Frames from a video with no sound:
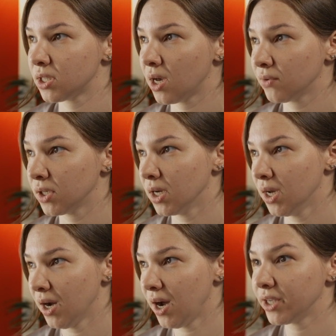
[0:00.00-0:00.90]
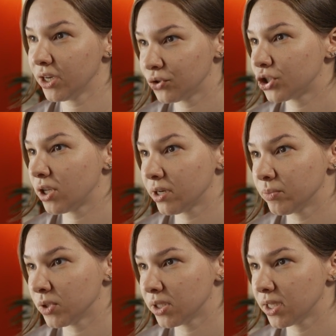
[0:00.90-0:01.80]
Simple things, but
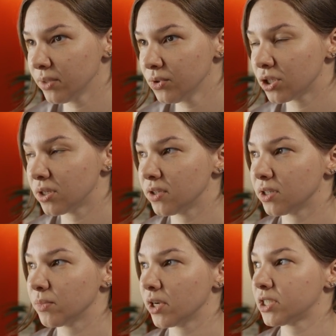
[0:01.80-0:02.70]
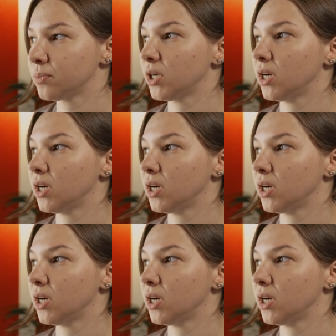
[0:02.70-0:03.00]
once you have a spiritual mentor,